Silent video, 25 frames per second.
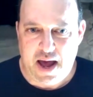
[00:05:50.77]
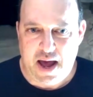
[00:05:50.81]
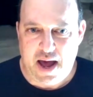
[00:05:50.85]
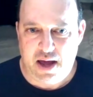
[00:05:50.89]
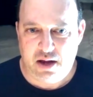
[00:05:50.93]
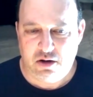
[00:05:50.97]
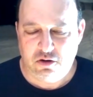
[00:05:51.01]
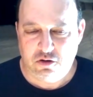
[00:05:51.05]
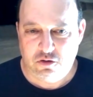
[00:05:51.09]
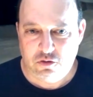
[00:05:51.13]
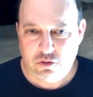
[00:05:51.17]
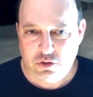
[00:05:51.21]

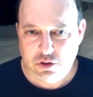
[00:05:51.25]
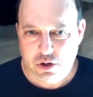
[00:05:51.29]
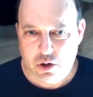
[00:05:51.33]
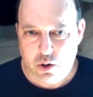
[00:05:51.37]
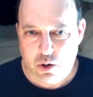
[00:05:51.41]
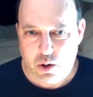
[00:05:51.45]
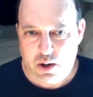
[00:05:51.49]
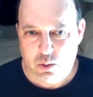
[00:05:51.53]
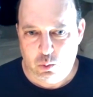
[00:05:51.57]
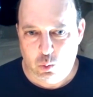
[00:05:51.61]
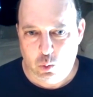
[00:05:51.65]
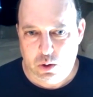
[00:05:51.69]
And, you
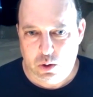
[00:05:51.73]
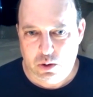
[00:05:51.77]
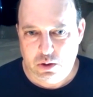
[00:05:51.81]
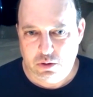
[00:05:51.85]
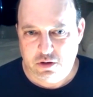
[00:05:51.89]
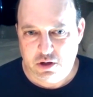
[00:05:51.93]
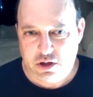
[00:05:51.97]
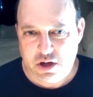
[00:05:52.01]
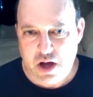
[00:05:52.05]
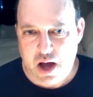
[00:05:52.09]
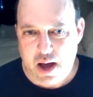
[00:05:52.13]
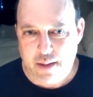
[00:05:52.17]
know, I,
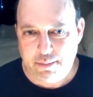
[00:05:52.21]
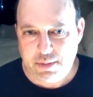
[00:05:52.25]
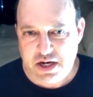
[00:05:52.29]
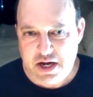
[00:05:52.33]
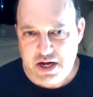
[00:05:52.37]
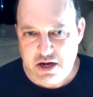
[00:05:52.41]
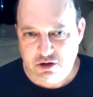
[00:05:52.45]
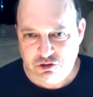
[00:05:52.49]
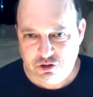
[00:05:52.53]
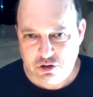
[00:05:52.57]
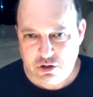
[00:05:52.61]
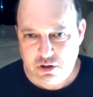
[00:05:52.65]
the
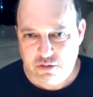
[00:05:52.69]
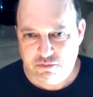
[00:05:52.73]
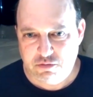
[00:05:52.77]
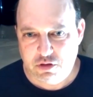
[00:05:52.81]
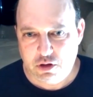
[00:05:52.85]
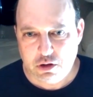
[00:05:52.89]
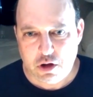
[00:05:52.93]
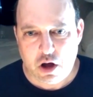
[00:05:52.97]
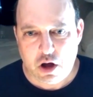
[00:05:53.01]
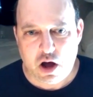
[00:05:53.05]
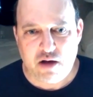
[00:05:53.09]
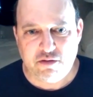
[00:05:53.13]
combination of
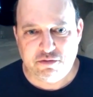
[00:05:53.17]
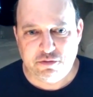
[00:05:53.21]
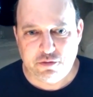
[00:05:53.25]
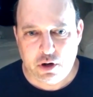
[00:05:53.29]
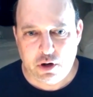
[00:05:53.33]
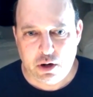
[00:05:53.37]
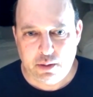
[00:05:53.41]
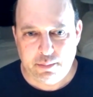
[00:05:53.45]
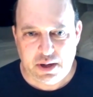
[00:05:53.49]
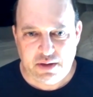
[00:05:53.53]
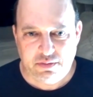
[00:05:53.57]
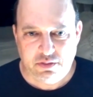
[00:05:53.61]
the law
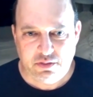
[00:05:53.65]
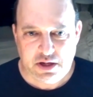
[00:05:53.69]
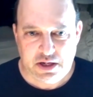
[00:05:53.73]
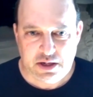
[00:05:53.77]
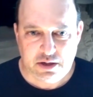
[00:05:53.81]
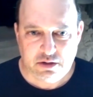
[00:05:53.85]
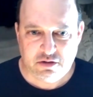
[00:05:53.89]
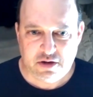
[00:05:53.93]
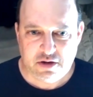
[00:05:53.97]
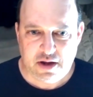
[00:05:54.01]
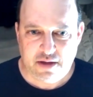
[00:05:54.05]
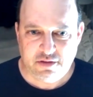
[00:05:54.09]
firm and
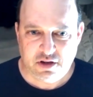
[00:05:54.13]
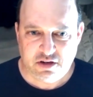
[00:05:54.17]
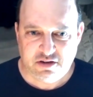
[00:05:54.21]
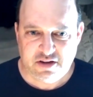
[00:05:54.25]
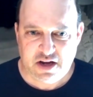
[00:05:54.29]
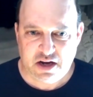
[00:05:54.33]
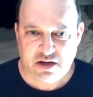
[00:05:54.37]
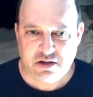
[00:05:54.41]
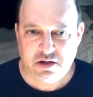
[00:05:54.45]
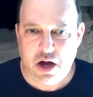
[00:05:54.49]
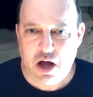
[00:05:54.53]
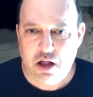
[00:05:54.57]
the and the
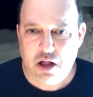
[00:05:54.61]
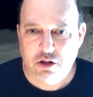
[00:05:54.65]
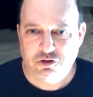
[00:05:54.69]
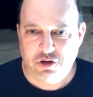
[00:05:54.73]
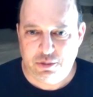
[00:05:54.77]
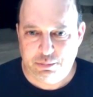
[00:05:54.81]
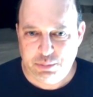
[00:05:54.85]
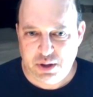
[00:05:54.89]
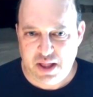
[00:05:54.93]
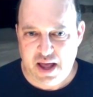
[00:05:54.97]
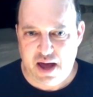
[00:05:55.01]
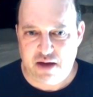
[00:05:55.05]

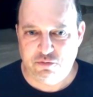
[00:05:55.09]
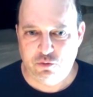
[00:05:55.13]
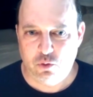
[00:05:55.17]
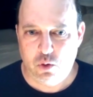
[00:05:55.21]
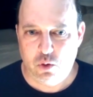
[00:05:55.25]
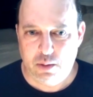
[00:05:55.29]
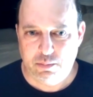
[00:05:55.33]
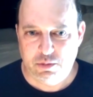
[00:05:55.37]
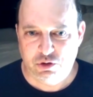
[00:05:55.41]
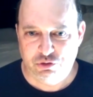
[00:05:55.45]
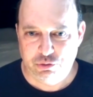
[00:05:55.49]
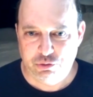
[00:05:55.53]
technology
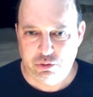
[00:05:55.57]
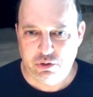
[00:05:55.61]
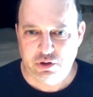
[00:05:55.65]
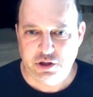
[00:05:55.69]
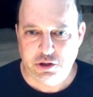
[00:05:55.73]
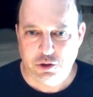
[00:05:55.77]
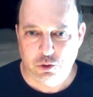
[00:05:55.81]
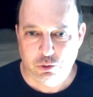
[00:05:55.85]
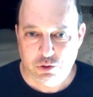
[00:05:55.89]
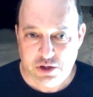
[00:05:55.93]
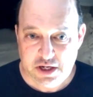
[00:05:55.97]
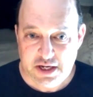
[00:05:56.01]
platform is
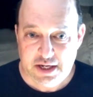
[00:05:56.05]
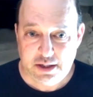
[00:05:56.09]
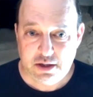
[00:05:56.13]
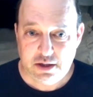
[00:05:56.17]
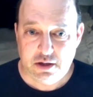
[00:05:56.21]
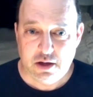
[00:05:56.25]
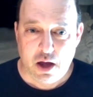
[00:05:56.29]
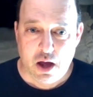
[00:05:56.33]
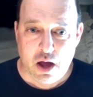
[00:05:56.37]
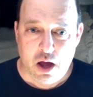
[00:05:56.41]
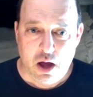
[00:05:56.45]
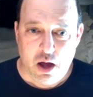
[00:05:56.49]
really unique,